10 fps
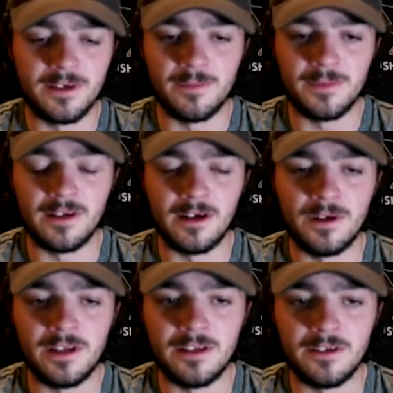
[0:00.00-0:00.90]
Coming in at
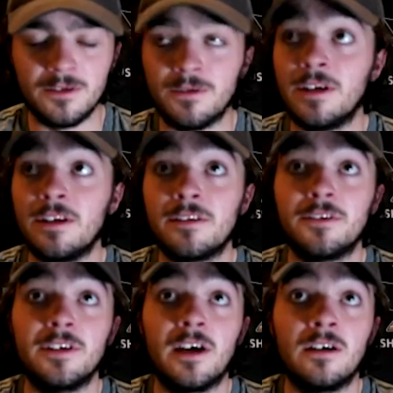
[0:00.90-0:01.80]
182,
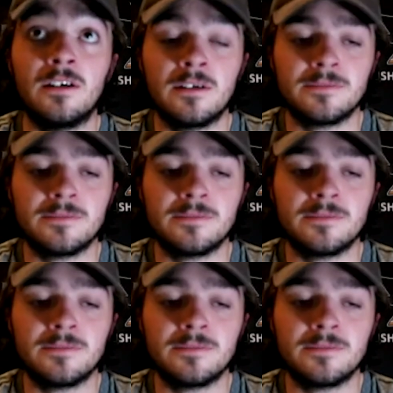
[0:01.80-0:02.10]
183 now,